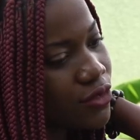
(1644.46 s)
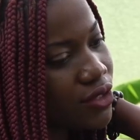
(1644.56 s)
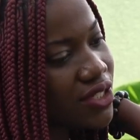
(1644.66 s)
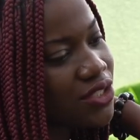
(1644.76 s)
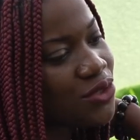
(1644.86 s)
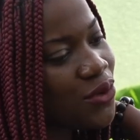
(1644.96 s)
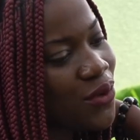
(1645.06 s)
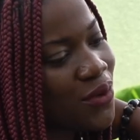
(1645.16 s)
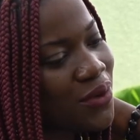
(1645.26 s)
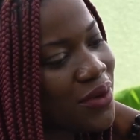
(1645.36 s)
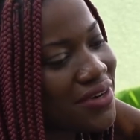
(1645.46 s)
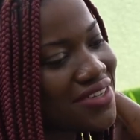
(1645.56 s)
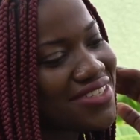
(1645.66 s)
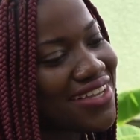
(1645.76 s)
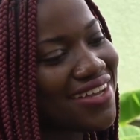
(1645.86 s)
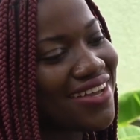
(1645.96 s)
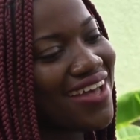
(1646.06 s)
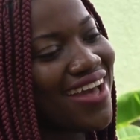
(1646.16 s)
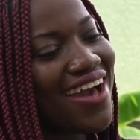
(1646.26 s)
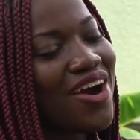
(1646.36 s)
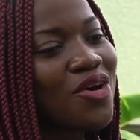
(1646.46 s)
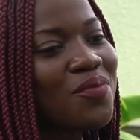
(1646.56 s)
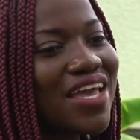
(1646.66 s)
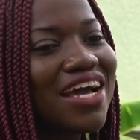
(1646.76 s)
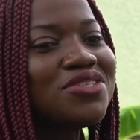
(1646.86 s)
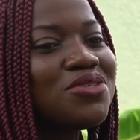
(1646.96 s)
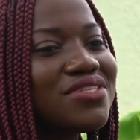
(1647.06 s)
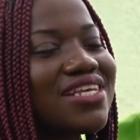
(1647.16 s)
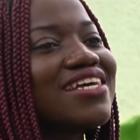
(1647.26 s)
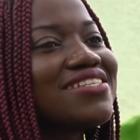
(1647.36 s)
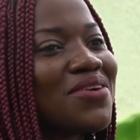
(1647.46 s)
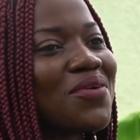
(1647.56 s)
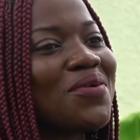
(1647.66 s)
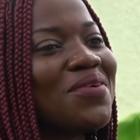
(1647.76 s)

Not at all, because Obia shoe size and